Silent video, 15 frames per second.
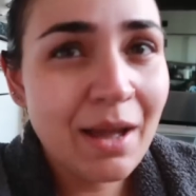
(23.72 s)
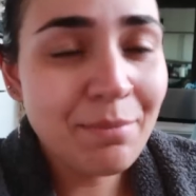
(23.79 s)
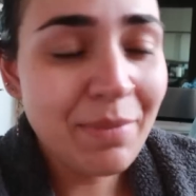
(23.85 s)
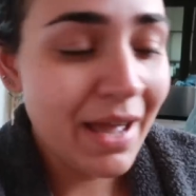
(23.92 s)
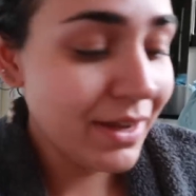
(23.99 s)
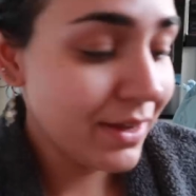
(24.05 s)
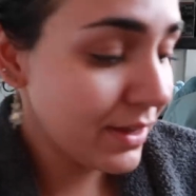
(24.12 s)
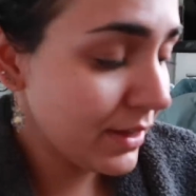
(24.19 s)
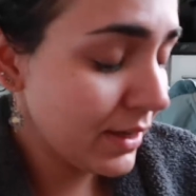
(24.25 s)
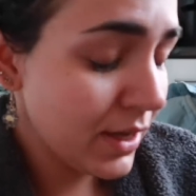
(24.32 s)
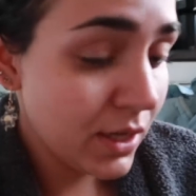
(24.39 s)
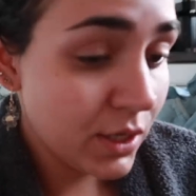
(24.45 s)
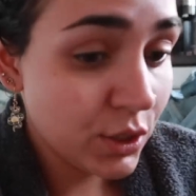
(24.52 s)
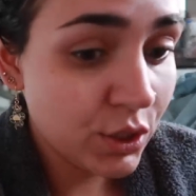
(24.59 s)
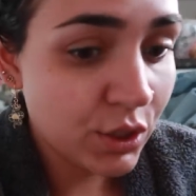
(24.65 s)
I'm back.
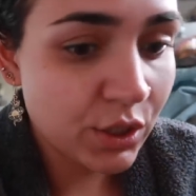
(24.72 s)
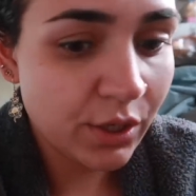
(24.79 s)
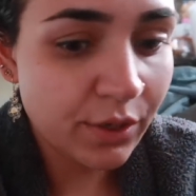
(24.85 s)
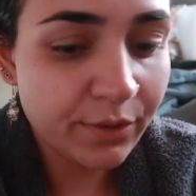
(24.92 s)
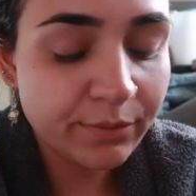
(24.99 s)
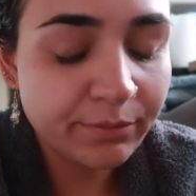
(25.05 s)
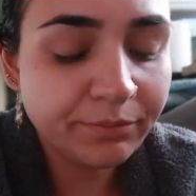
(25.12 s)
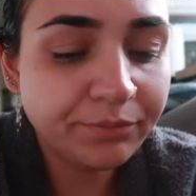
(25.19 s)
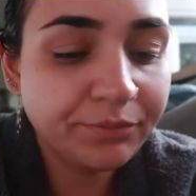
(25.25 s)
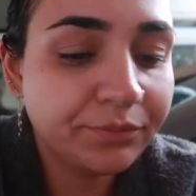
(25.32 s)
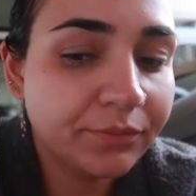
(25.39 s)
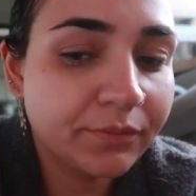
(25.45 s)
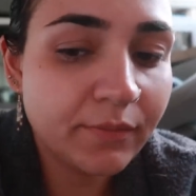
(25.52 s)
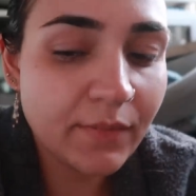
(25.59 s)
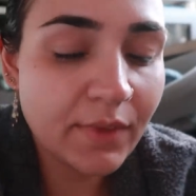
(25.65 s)
So
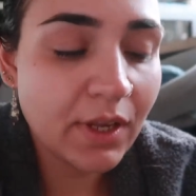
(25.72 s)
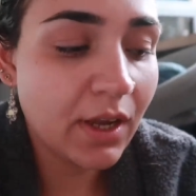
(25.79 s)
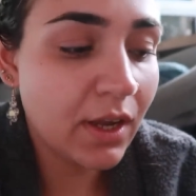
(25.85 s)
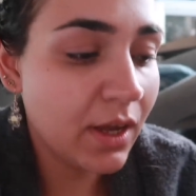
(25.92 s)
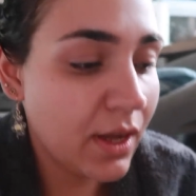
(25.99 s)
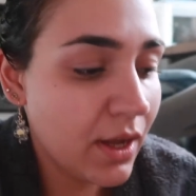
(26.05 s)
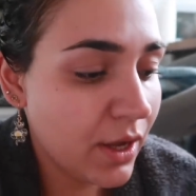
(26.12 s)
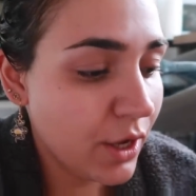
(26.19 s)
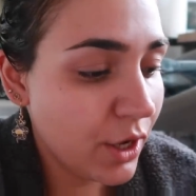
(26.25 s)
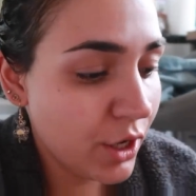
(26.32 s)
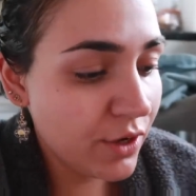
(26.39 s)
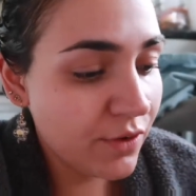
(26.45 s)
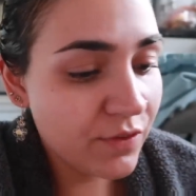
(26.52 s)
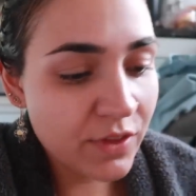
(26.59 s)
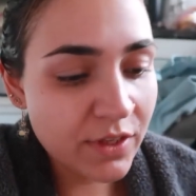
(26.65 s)

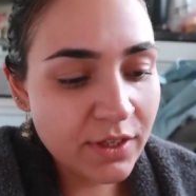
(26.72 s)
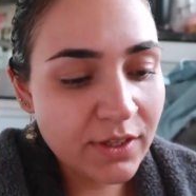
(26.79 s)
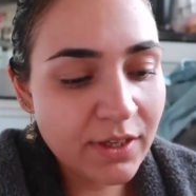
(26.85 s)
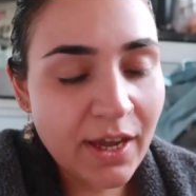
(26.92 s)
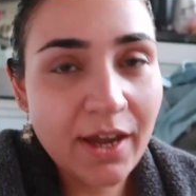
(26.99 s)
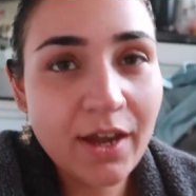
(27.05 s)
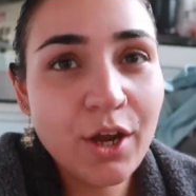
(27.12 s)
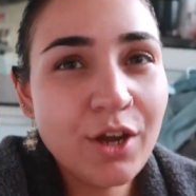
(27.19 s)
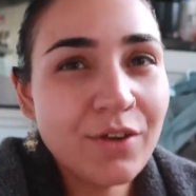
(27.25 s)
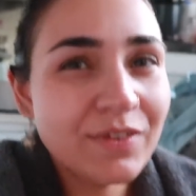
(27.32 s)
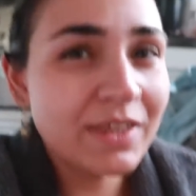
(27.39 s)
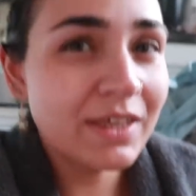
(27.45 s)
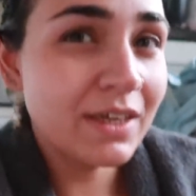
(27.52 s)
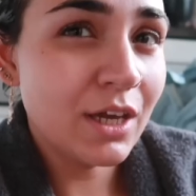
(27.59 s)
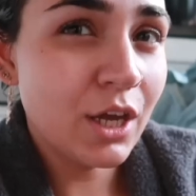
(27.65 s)
over
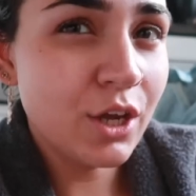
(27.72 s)
the